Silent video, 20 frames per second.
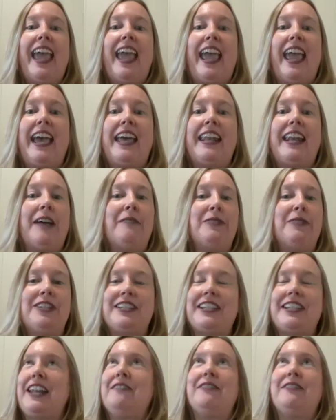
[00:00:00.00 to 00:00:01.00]
and I was
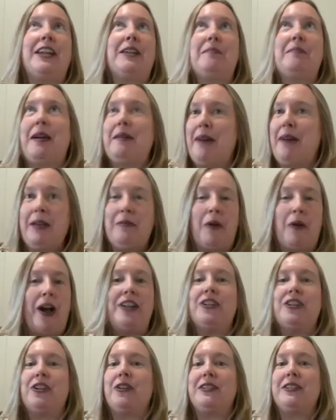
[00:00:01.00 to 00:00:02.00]
just kind of letting my mind
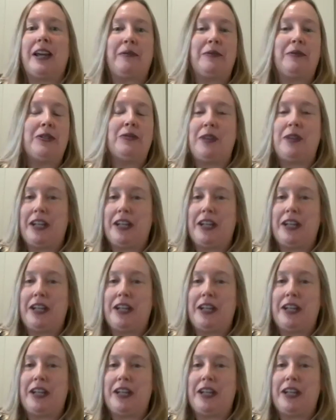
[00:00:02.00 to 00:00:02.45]
wander as I was